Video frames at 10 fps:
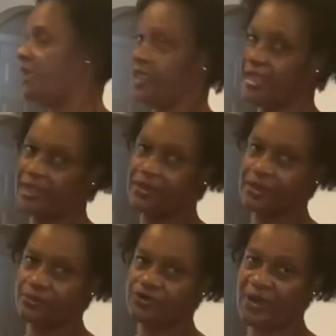and
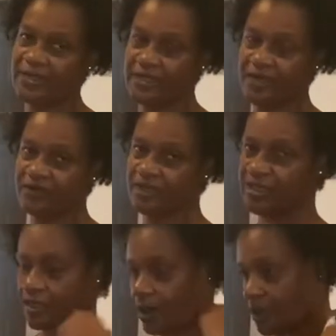um, trying to get
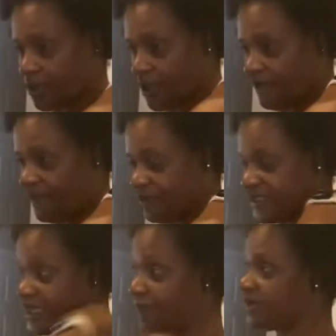everything caught up from the
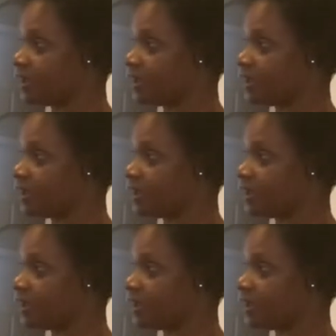time that